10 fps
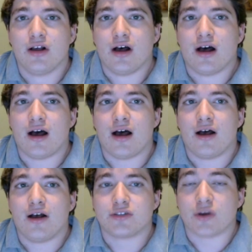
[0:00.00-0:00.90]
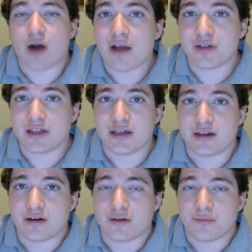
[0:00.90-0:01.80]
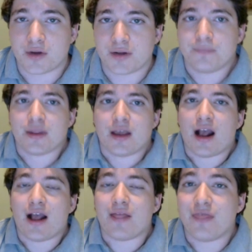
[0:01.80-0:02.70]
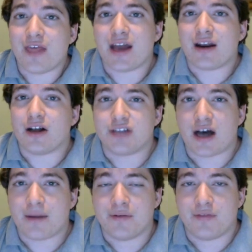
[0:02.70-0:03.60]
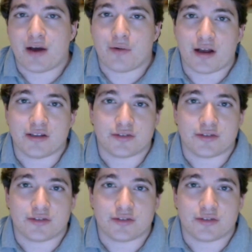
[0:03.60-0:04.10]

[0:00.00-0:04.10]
So I really needed him, right? And then on top of that, why